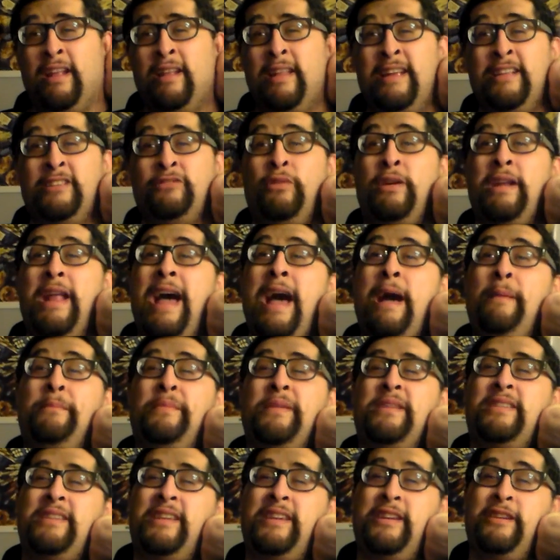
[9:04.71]
Killings, what
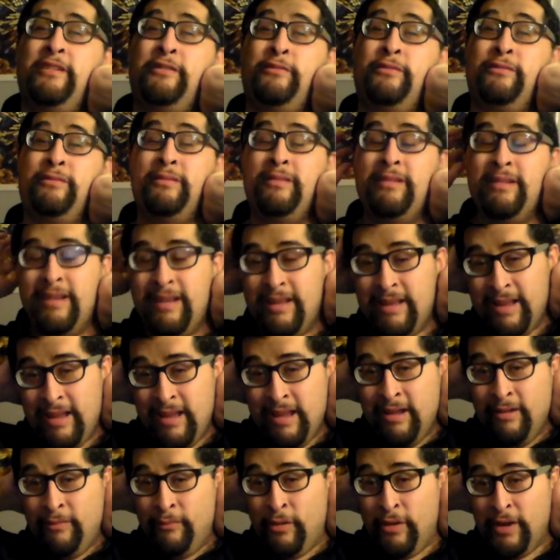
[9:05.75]
happened to you?
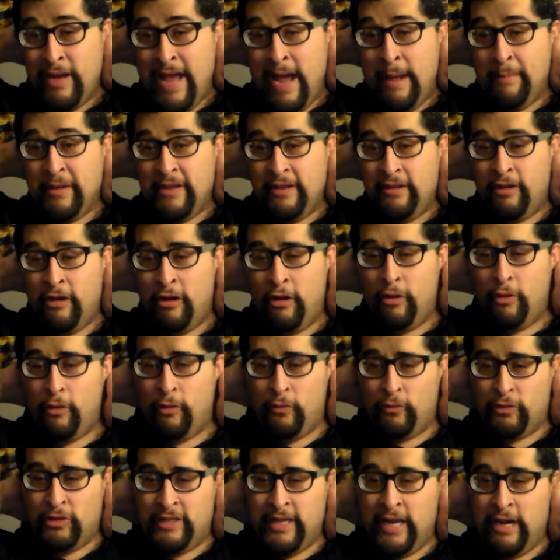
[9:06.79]
What happened to you?
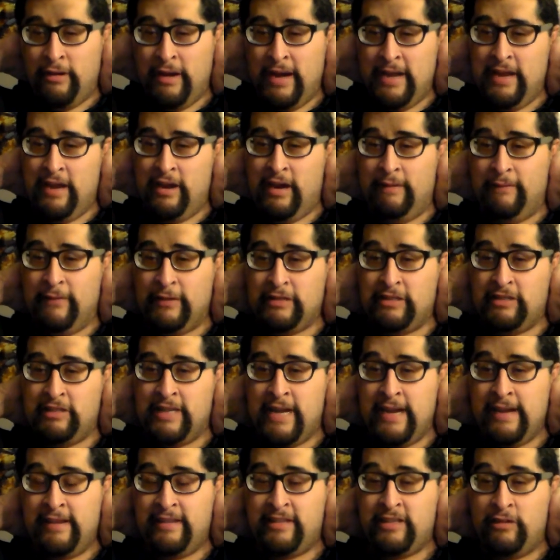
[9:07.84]
Oh, Darren Young versus
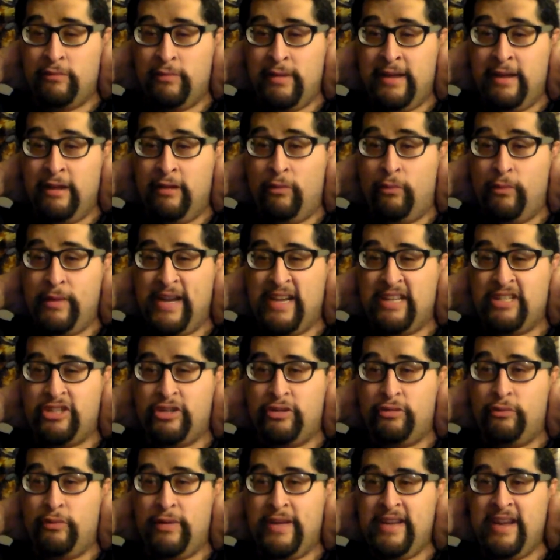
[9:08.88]
Titus O'Neil, week
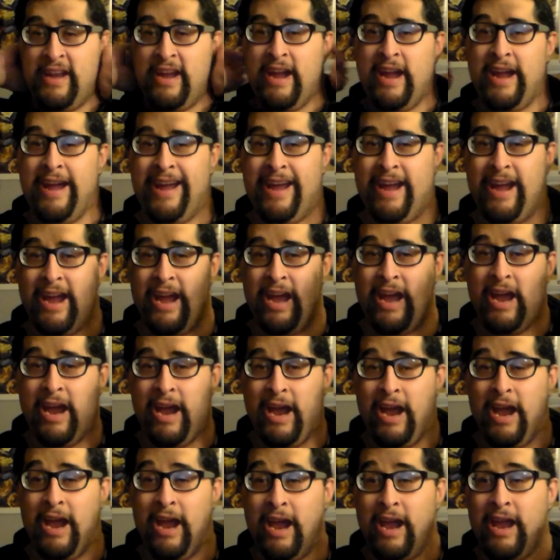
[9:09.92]
two.
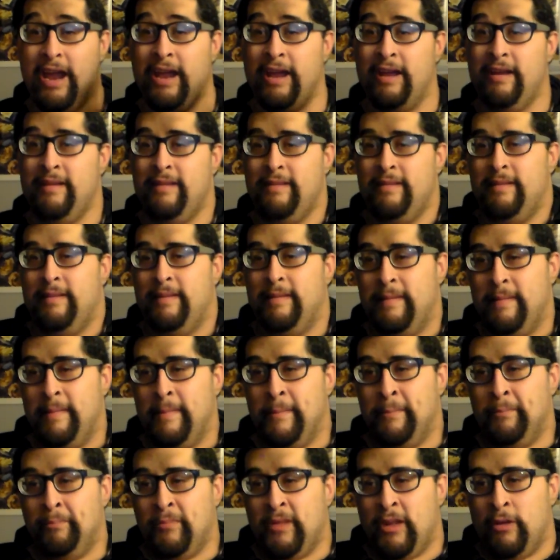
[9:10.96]
Yay!
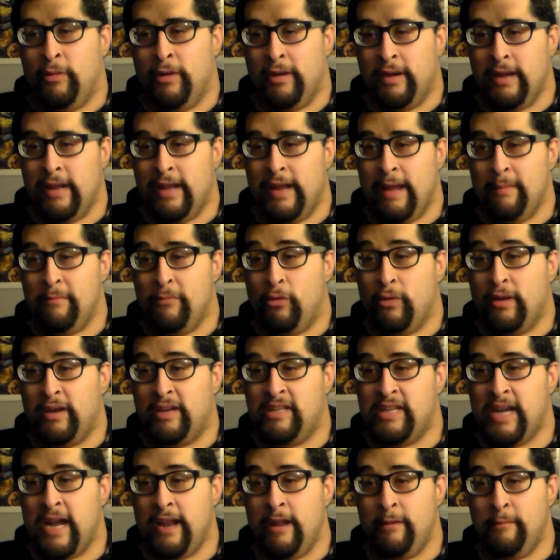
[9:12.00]
We're going to get more
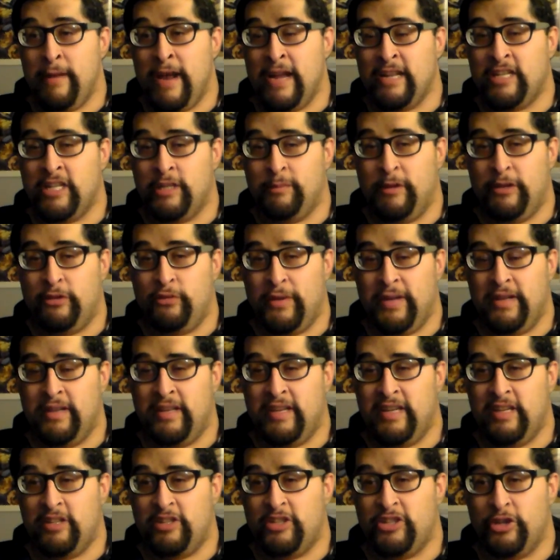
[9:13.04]
exciting matches between
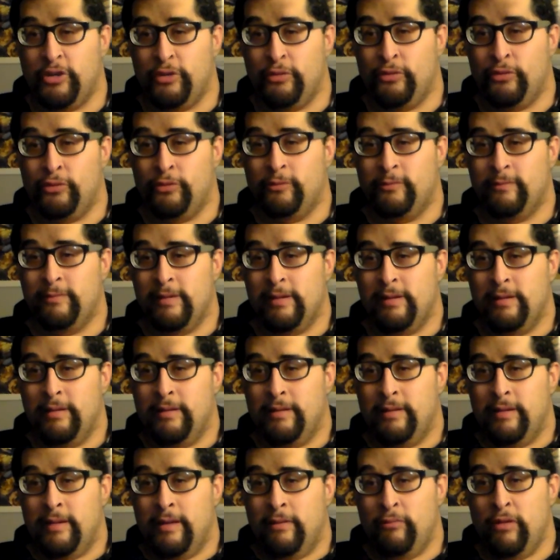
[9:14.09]
these two.
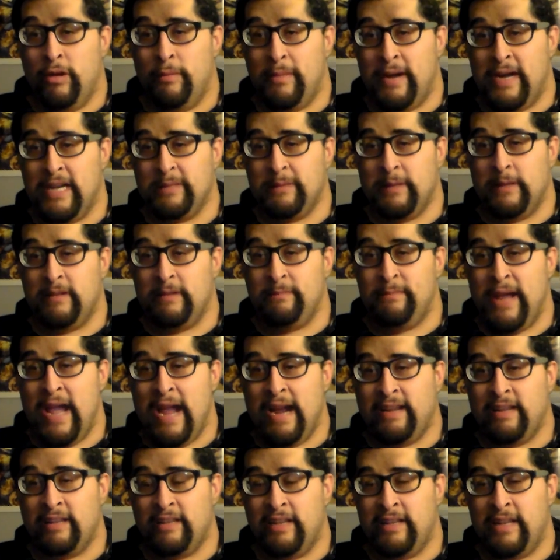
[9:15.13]
Remind me of the
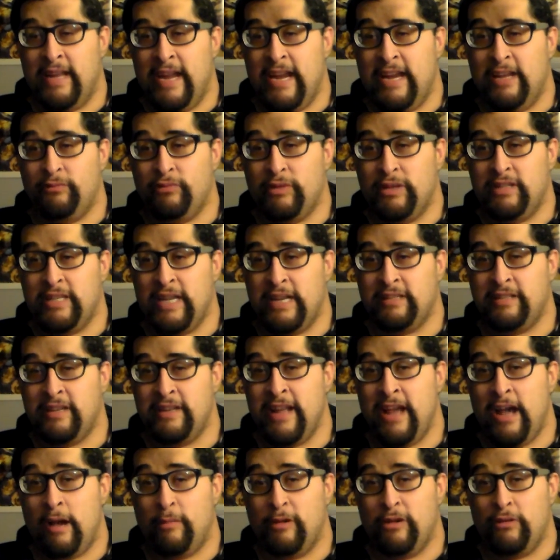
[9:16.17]
back of the days when Test
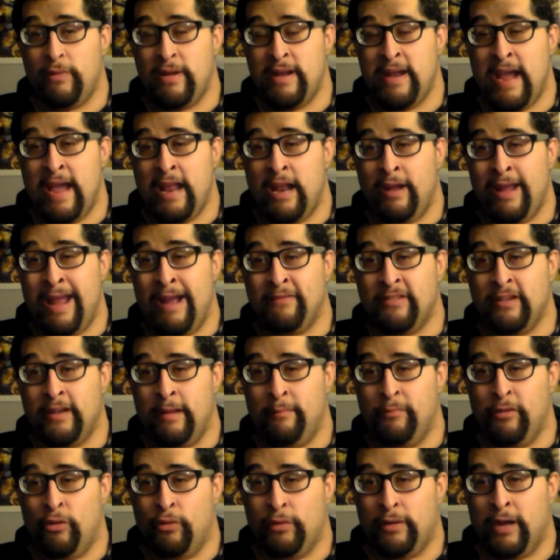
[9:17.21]
and Albert went at it after
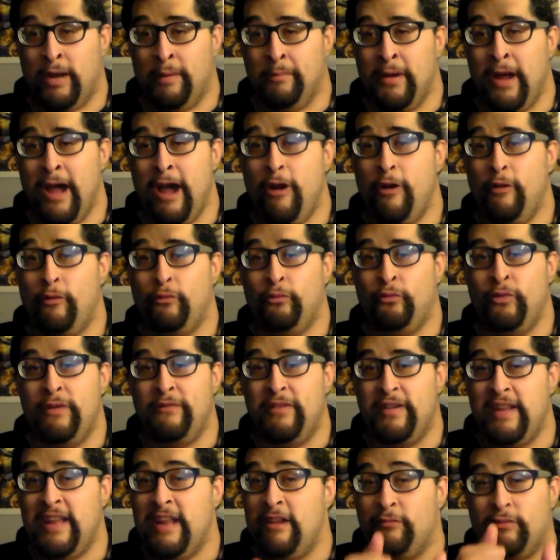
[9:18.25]
they broke up. How
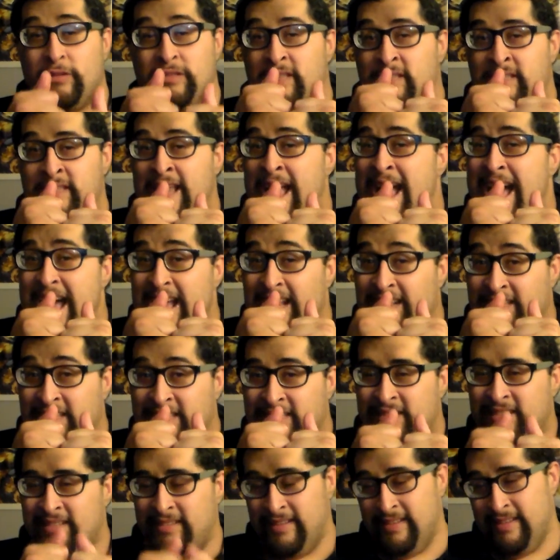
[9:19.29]
riveting was that?